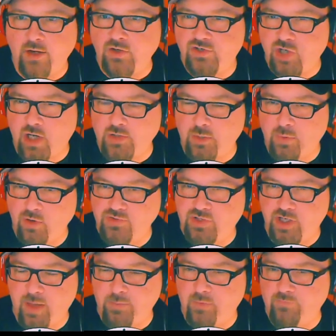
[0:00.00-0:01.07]
know, Sean, you posted
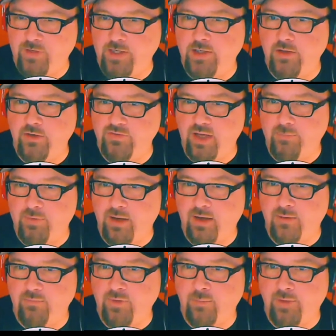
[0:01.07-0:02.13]
a couple of videos up
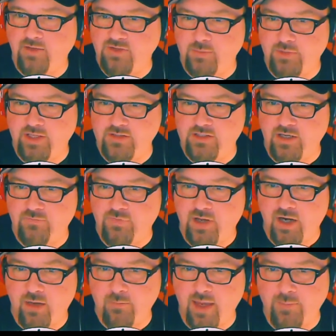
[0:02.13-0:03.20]
about some of this stuff
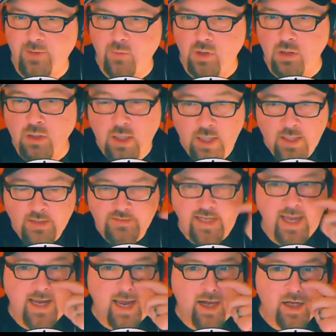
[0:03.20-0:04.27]
there. Maybe we'll
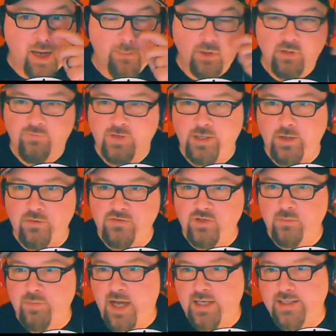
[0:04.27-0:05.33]
tag on a couple of the videos to
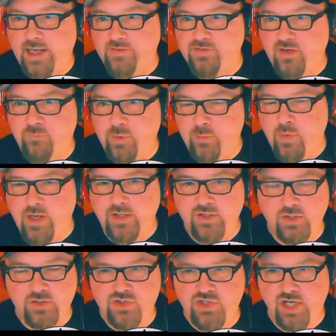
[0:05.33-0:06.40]
the podcast stuff. People want
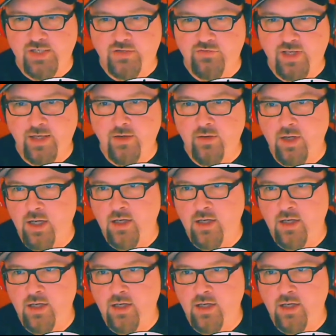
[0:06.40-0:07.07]
to just check us out.